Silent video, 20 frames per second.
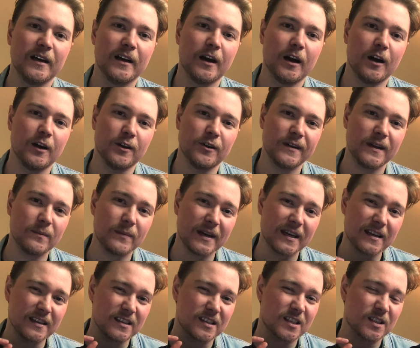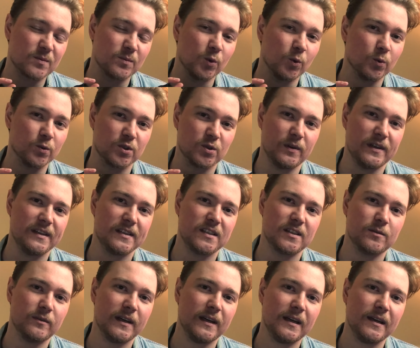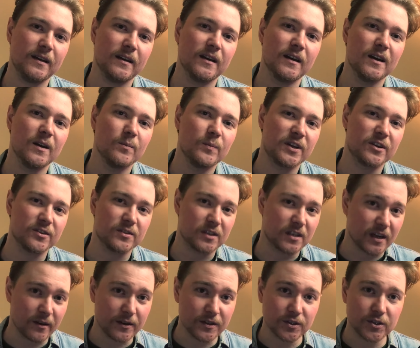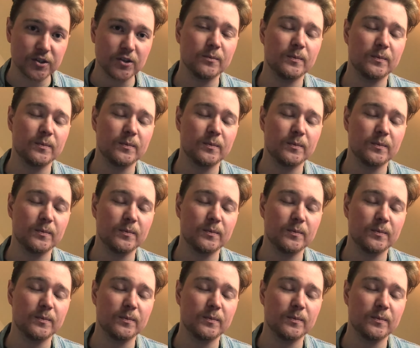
and only making small tweaks to it, because going too